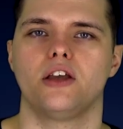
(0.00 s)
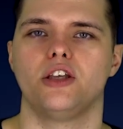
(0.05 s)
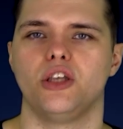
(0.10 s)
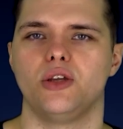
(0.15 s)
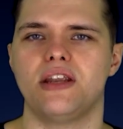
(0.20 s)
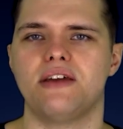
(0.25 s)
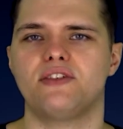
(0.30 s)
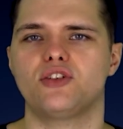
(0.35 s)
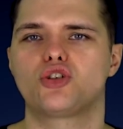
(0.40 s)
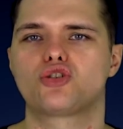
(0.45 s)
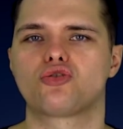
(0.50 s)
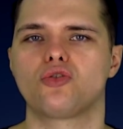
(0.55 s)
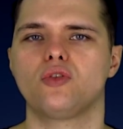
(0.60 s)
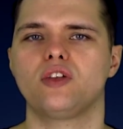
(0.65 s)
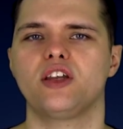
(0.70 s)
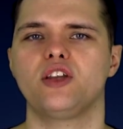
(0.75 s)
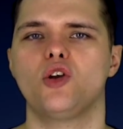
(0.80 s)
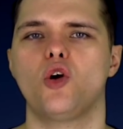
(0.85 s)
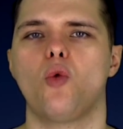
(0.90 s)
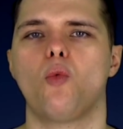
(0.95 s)
You never
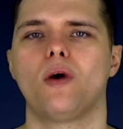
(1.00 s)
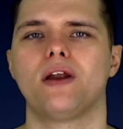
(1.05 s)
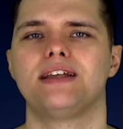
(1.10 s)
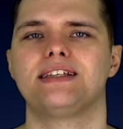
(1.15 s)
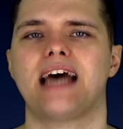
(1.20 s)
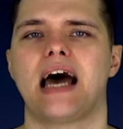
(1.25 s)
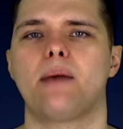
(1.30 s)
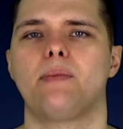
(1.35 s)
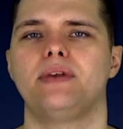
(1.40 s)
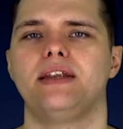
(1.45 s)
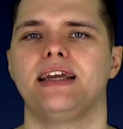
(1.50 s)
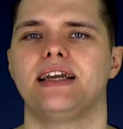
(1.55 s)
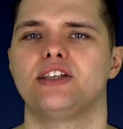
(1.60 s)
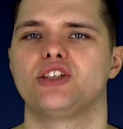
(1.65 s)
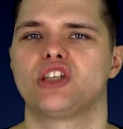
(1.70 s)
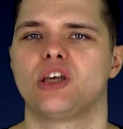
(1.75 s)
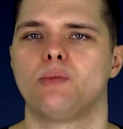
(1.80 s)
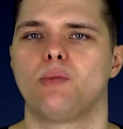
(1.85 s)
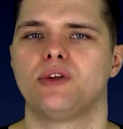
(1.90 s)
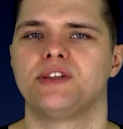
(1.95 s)
truly know what is happening in
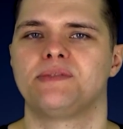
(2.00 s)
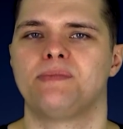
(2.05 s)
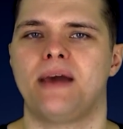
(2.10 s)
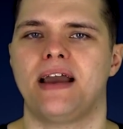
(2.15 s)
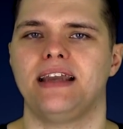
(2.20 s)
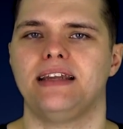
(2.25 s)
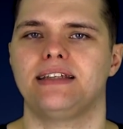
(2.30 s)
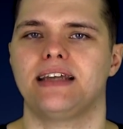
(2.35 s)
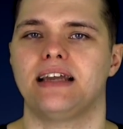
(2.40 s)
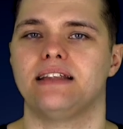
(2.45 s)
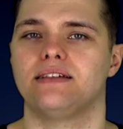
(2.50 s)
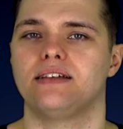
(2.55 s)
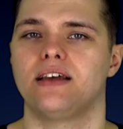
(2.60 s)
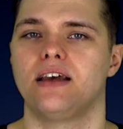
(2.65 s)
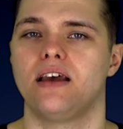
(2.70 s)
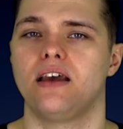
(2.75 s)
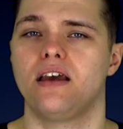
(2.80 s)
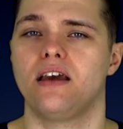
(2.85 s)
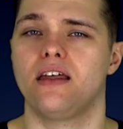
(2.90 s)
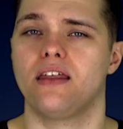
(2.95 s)
someone's mind, and
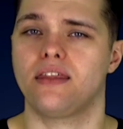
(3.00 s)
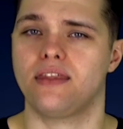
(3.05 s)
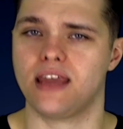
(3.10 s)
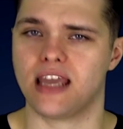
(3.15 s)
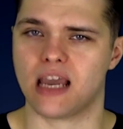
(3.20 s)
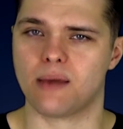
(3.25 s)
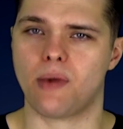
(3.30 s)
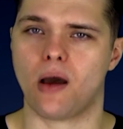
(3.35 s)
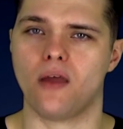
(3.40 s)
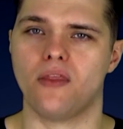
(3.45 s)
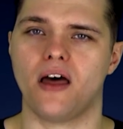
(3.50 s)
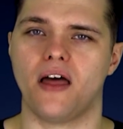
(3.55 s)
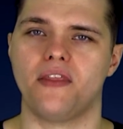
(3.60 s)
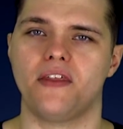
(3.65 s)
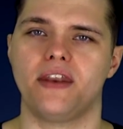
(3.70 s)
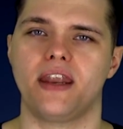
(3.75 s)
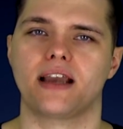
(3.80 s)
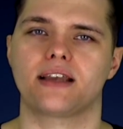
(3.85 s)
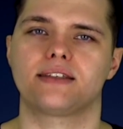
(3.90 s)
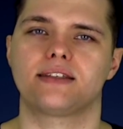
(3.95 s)
think about that
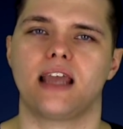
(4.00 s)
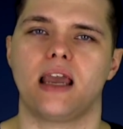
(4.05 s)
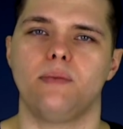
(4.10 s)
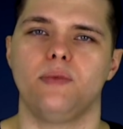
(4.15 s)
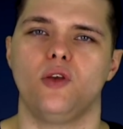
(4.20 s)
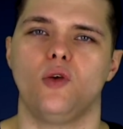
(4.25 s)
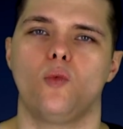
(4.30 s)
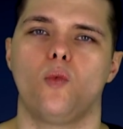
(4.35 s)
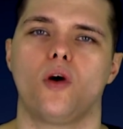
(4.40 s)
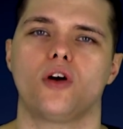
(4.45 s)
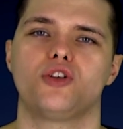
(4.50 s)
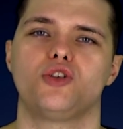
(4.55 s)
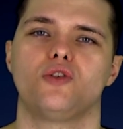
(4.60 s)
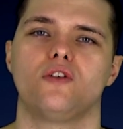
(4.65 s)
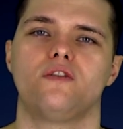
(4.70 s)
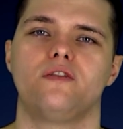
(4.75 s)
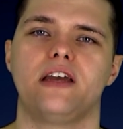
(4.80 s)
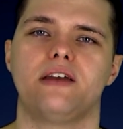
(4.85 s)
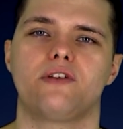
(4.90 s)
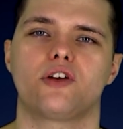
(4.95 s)
the next time you watch
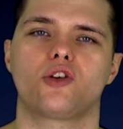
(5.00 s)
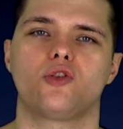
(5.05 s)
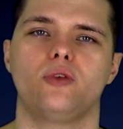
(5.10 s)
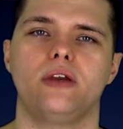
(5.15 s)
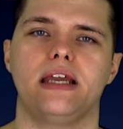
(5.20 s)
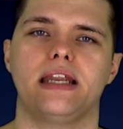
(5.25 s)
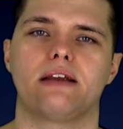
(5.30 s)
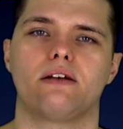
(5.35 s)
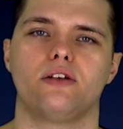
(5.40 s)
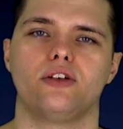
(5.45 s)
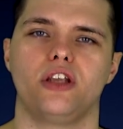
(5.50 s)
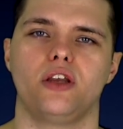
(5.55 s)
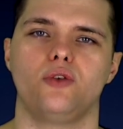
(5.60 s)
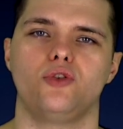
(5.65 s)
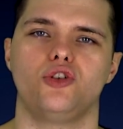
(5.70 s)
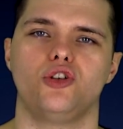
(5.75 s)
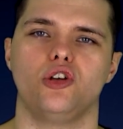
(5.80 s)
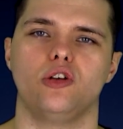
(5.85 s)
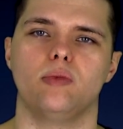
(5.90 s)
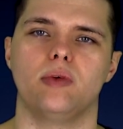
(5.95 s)
your favourite creator on
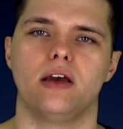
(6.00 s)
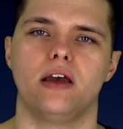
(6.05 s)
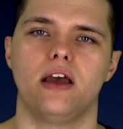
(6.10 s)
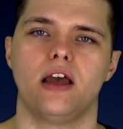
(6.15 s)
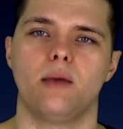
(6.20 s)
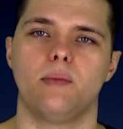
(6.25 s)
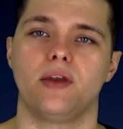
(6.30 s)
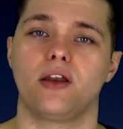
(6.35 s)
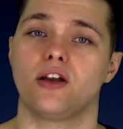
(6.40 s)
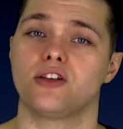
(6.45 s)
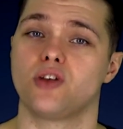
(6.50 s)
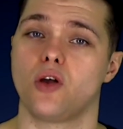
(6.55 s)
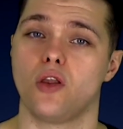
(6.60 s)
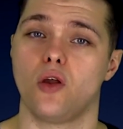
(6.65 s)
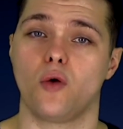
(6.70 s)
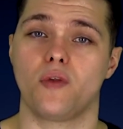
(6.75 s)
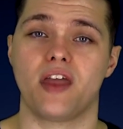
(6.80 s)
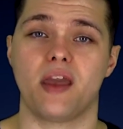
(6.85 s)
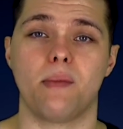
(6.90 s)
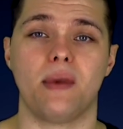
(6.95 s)
YouTube, because
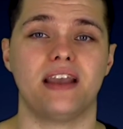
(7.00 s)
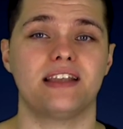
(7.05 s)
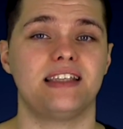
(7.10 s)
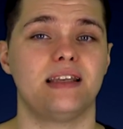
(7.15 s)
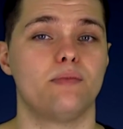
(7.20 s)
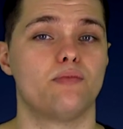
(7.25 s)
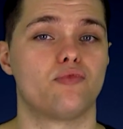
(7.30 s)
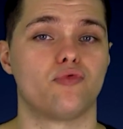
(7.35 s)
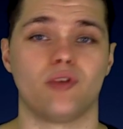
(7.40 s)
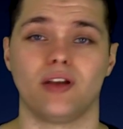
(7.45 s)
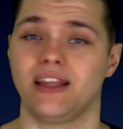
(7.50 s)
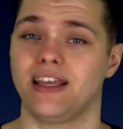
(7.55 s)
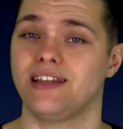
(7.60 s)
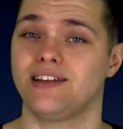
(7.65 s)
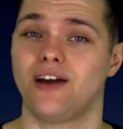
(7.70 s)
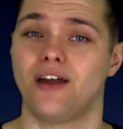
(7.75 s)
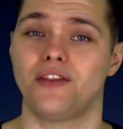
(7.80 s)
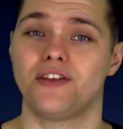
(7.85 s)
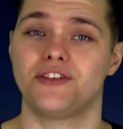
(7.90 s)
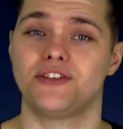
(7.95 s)
although they may seem
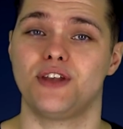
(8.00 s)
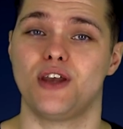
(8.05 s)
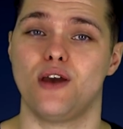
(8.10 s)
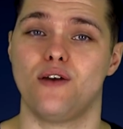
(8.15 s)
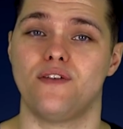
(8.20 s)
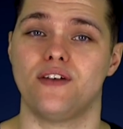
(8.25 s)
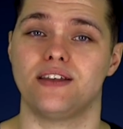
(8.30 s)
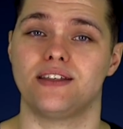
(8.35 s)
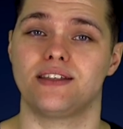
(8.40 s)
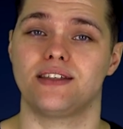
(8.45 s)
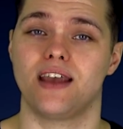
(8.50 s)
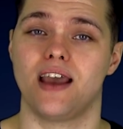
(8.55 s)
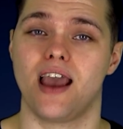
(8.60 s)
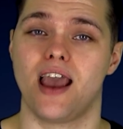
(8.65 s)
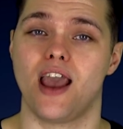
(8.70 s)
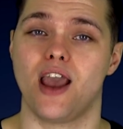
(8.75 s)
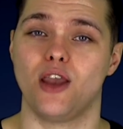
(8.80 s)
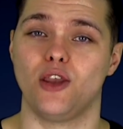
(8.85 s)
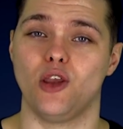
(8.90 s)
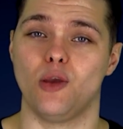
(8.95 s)
brilliant on the surface,
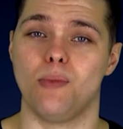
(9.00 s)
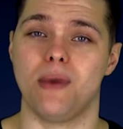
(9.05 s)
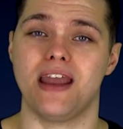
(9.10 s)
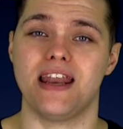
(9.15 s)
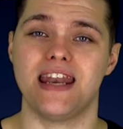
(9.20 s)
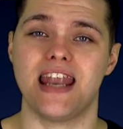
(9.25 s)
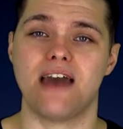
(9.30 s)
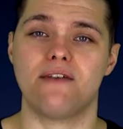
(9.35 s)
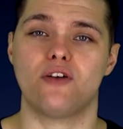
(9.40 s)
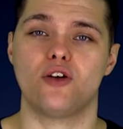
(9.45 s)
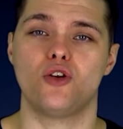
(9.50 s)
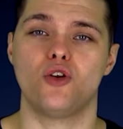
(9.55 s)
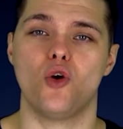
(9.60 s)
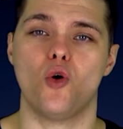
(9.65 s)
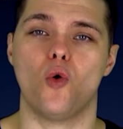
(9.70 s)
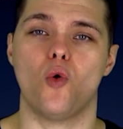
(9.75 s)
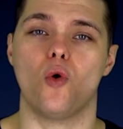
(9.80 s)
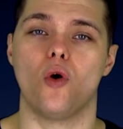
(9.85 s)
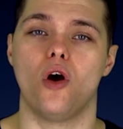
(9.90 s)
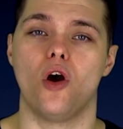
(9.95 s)
you may never
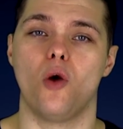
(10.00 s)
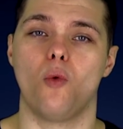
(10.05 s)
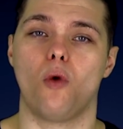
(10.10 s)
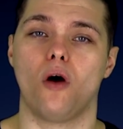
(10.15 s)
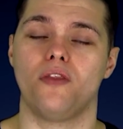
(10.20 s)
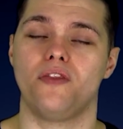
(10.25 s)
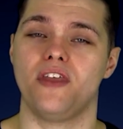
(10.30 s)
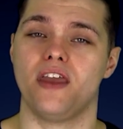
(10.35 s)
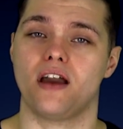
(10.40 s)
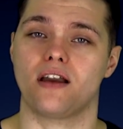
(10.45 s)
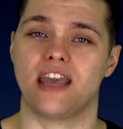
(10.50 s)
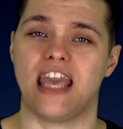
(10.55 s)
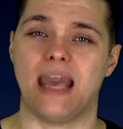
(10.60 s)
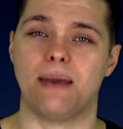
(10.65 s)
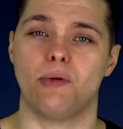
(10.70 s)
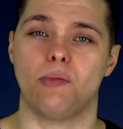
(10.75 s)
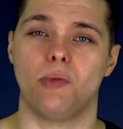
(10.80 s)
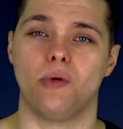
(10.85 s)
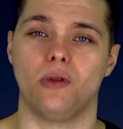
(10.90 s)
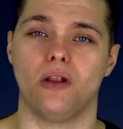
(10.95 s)
know what they are
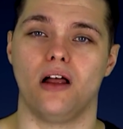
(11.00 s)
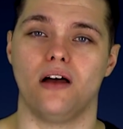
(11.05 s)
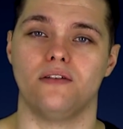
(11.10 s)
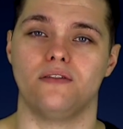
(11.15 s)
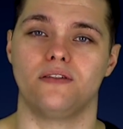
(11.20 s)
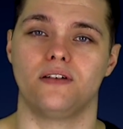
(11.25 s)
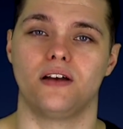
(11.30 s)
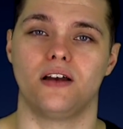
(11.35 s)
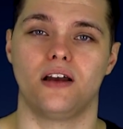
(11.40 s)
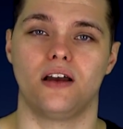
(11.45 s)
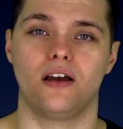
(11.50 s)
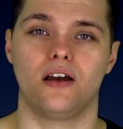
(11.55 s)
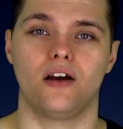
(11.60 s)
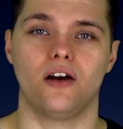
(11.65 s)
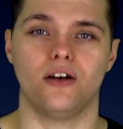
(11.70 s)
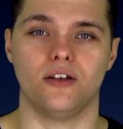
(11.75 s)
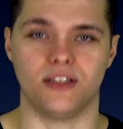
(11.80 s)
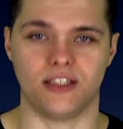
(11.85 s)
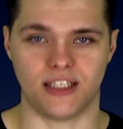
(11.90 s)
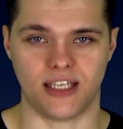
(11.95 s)
capable of
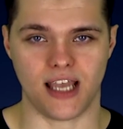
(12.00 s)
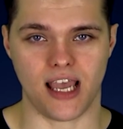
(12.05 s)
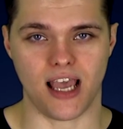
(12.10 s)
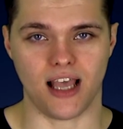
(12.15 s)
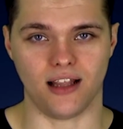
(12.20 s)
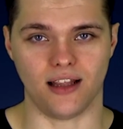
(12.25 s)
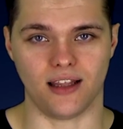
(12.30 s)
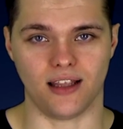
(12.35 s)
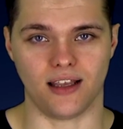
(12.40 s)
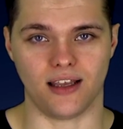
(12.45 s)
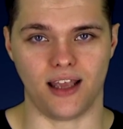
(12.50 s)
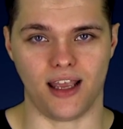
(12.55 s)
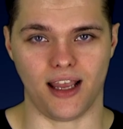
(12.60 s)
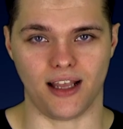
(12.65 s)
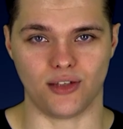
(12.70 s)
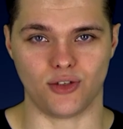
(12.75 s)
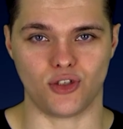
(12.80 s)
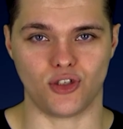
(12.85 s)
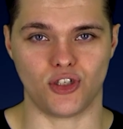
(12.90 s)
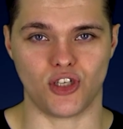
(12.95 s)
until
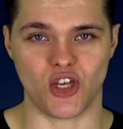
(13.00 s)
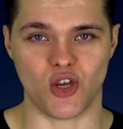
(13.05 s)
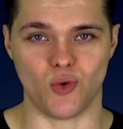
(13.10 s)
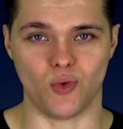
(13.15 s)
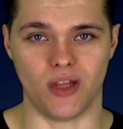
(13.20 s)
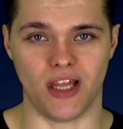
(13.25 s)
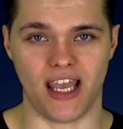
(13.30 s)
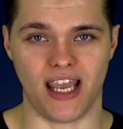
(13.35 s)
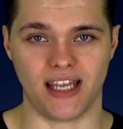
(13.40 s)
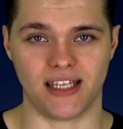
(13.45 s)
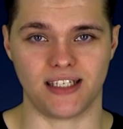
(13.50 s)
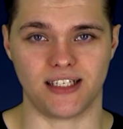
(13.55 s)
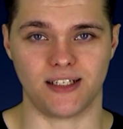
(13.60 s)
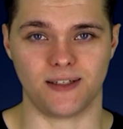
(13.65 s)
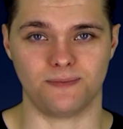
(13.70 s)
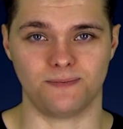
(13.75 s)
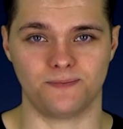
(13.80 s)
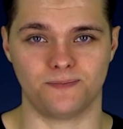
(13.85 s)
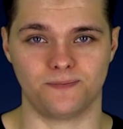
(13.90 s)
it's too late.